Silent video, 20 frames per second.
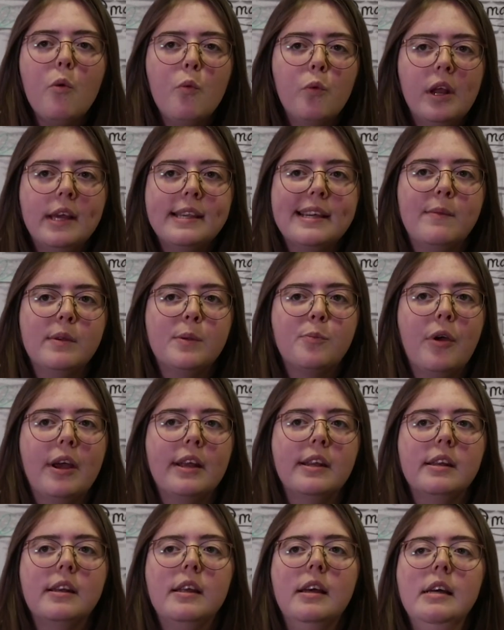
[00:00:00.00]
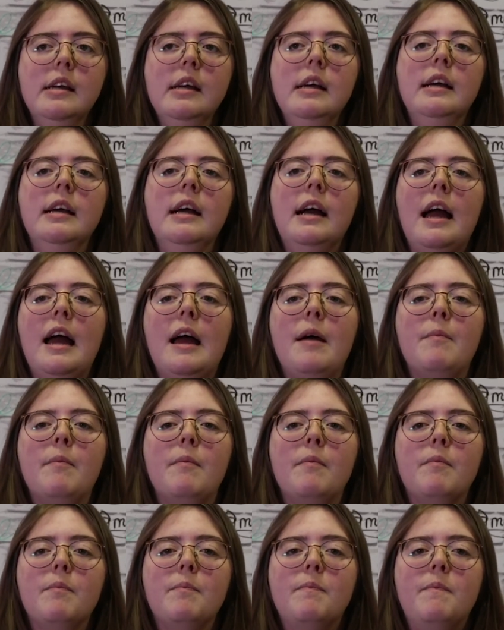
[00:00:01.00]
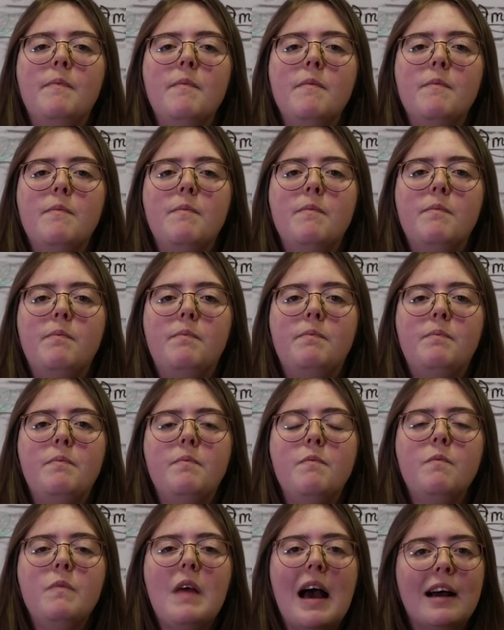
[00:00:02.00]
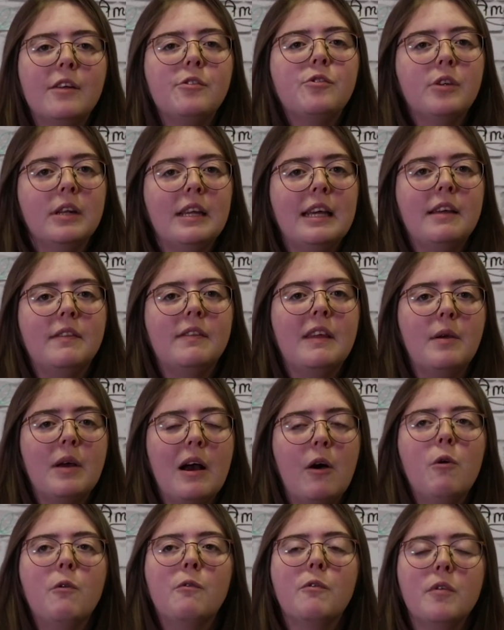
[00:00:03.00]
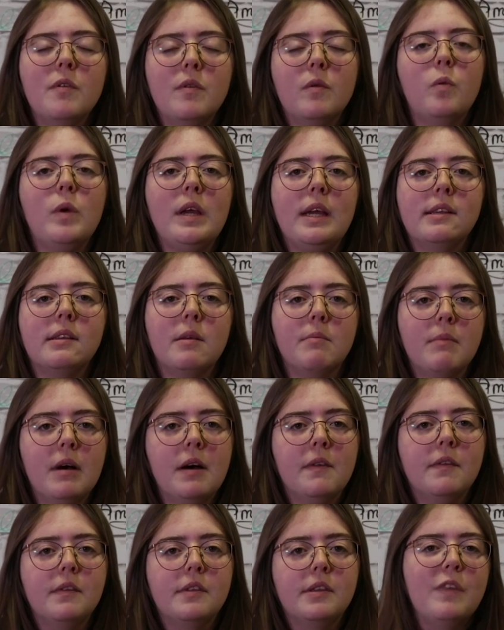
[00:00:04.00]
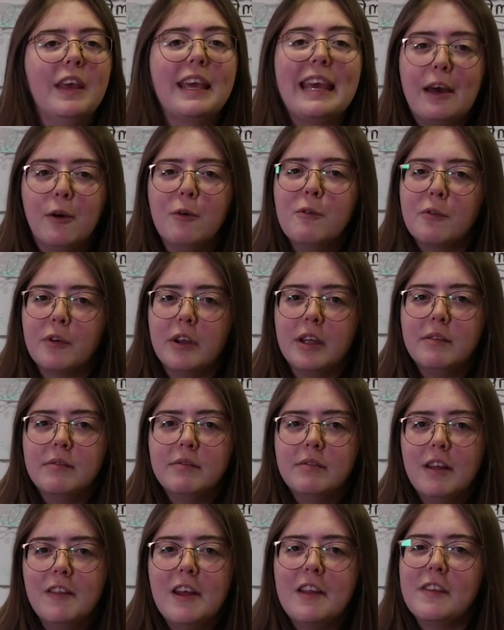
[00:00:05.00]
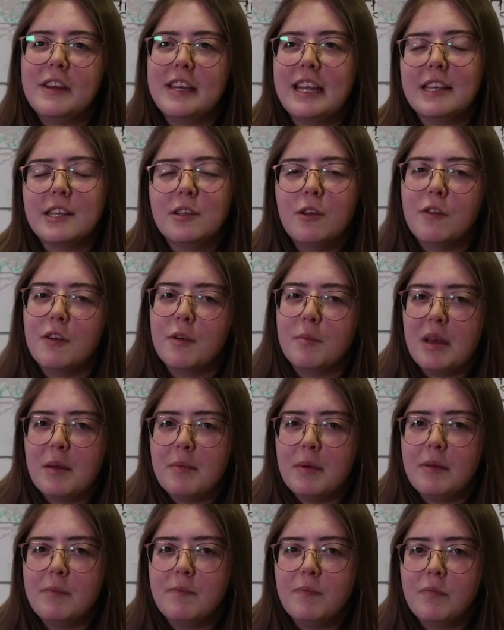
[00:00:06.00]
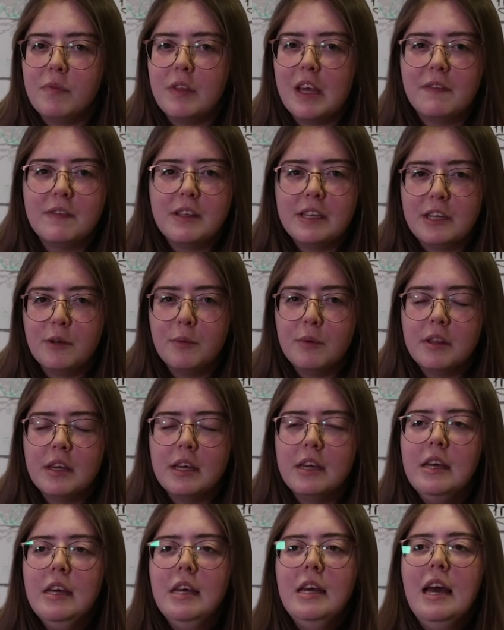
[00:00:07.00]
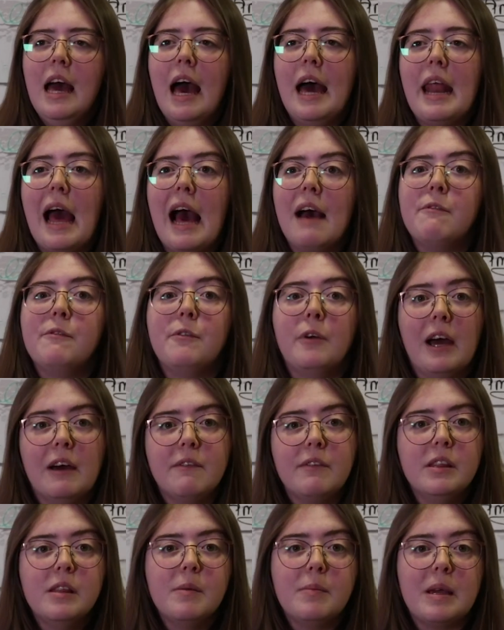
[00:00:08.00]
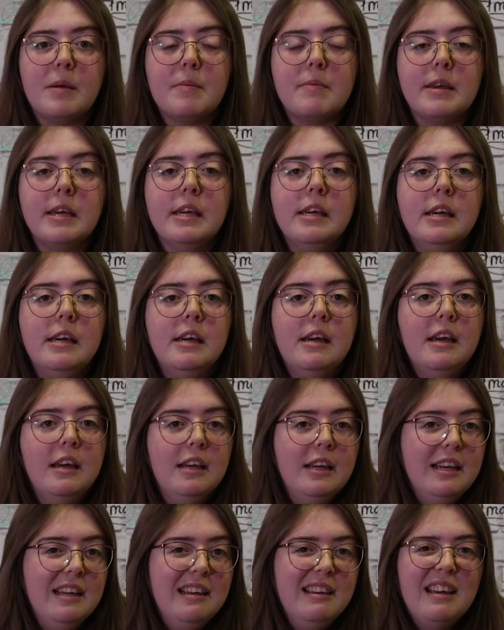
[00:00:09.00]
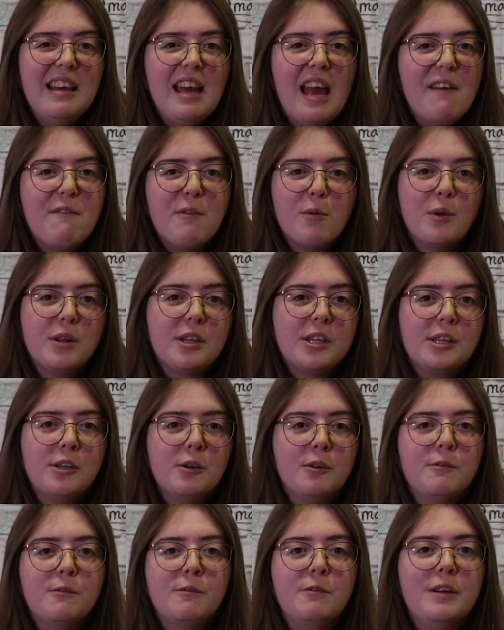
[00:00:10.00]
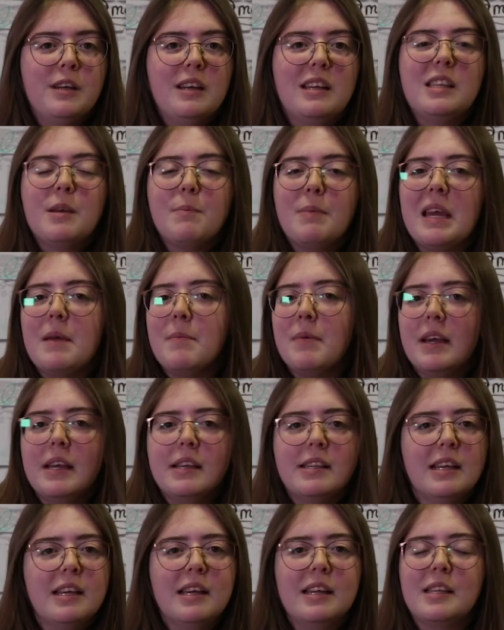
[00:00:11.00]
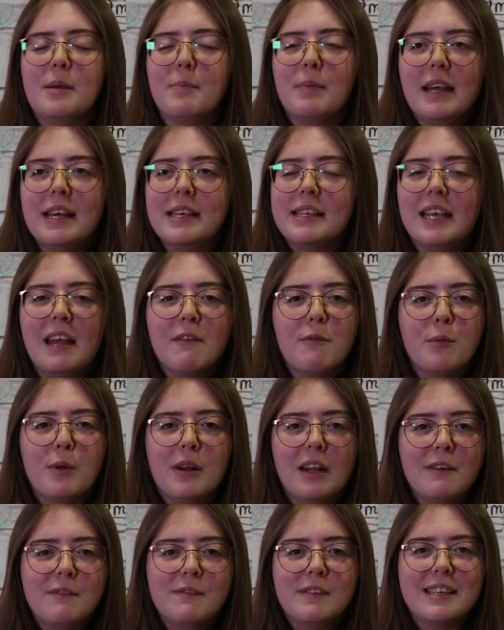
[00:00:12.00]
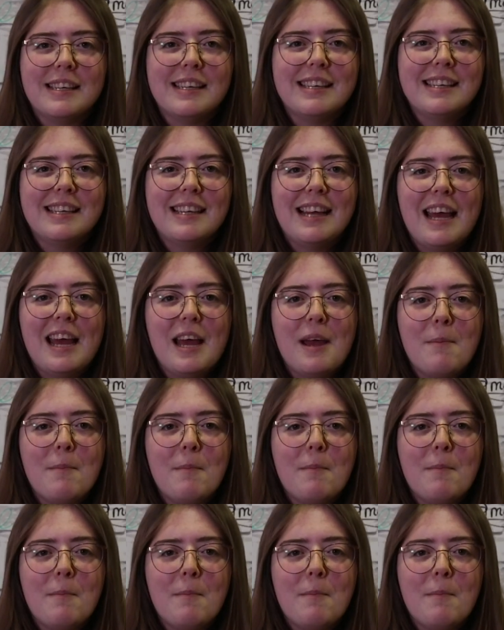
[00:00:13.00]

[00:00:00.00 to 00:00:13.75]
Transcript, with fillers: when I said I was pregnant, um, naturally, they, over the weeks and months, they get over it. At the end of the day, it's not their baby. They have to deal with it. And after having the baby, everyone just sort of, it's a baby, it's a, it's a blessing, everyone loves it, um,